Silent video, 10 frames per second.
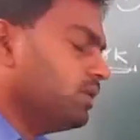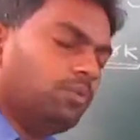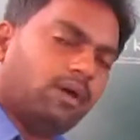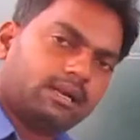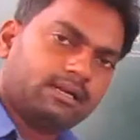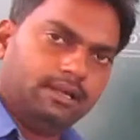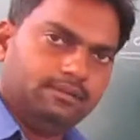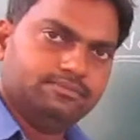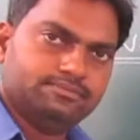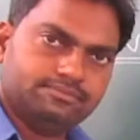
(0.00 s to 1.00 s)
work
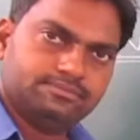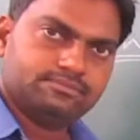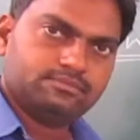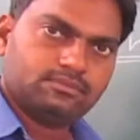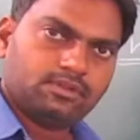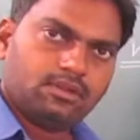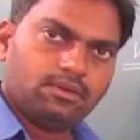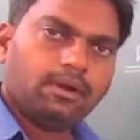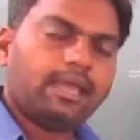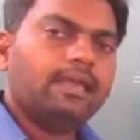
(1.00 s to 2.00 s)
done.
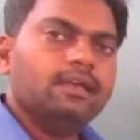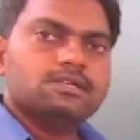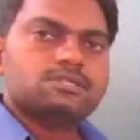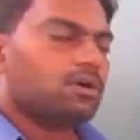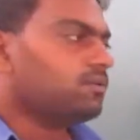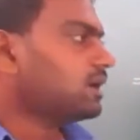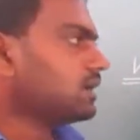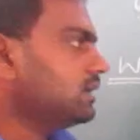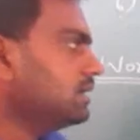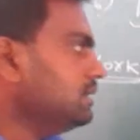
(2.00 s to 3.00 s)
Okay, so
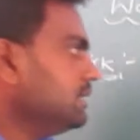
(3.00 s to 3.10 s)
work done,